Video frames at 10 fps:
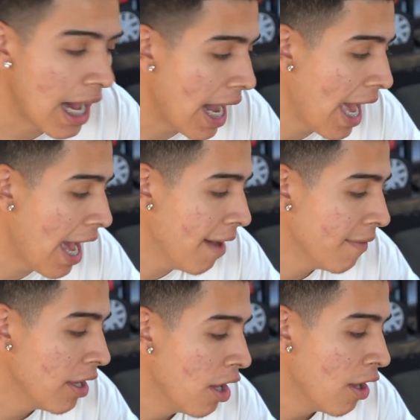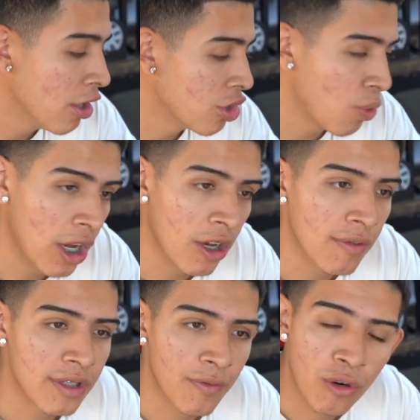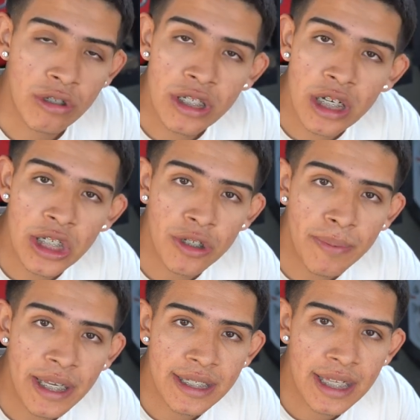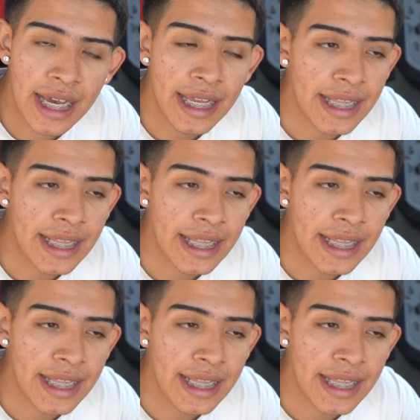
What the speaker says: I have 12 to 1400 psi.